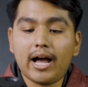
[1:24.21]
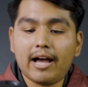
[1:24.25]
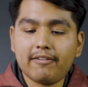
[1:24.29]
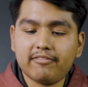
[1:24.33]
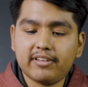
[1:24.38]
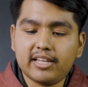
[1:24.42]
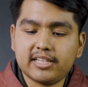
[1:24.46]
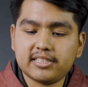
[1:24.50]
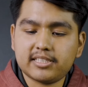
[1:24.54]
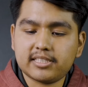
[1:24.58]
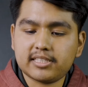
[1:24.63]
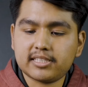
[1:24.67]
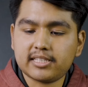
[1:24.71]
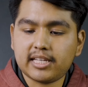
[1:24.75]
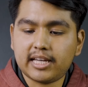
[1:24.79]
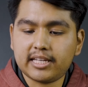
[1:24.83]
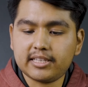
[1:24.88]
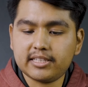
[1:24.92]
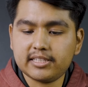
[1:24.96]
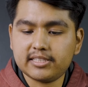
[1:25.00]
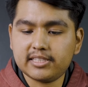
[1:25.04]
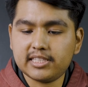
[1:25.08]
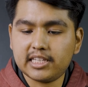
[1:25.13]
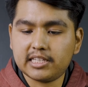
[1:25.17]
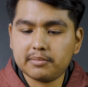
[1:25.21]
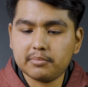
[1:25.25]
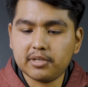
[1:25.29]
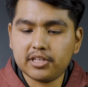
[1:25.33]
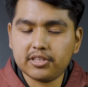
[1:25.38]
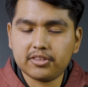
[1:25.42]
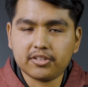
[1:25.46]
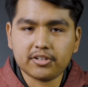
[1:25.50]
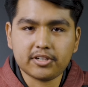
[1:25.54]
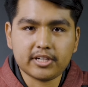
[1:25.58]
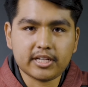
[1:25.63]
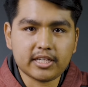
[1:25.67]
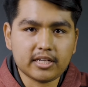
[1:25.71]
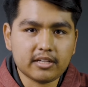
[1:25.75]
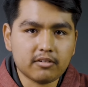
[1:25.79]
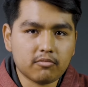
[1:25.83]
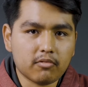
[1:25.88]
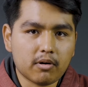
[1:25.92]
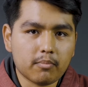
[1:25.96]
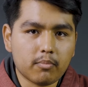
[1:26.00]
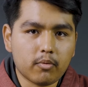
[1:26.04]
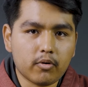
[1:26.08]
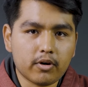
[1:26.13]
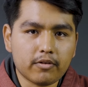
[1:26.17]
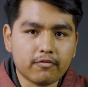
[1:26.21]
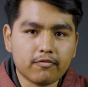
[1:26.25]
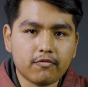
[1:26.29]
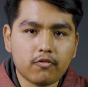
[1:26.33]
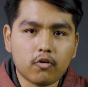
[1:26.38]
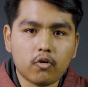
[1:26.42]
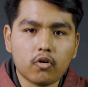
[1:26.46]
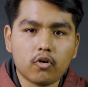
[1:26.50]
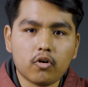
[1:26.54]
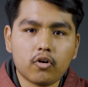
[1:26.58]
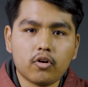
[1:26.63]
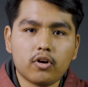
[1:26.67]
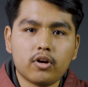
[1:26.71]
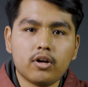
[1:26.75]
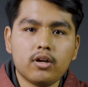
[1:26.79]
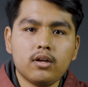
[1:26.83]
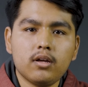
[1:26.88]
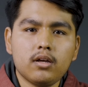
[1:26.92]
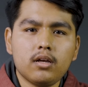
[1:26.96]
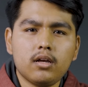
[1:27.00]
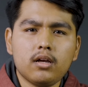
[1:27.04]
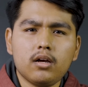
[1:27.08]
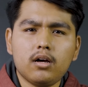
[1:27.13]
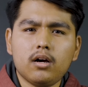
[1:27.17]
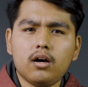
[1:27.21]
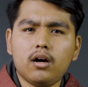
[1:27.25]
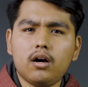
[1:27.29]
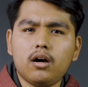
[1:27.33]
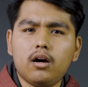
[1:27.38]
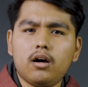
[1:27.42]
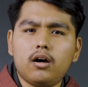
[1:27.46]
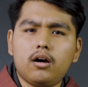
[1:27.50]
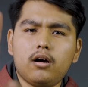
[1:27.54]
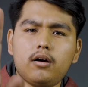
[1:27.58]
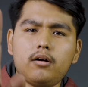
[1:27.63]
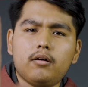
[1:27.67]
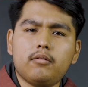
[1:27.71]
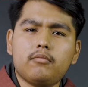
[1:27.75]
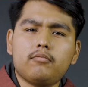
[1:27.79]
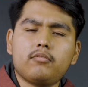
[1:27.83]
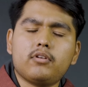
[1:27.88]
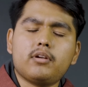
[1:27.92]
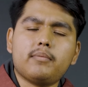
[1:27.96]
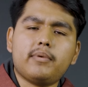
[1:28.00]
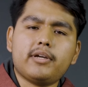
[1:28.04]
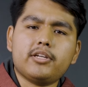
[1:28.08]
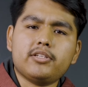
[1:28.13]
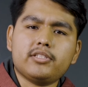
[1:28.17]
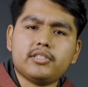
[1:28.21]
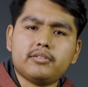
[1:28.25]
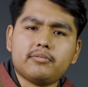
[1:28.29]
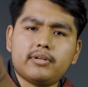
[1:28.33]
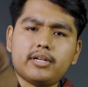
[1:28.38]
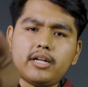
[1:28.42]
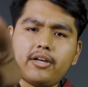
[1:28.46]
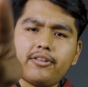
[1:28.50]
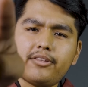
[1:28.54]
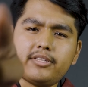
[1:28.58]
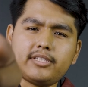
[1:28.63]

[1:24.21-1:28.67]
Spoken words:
I have lenses like the Sigma 30 1.4, what am I using right now?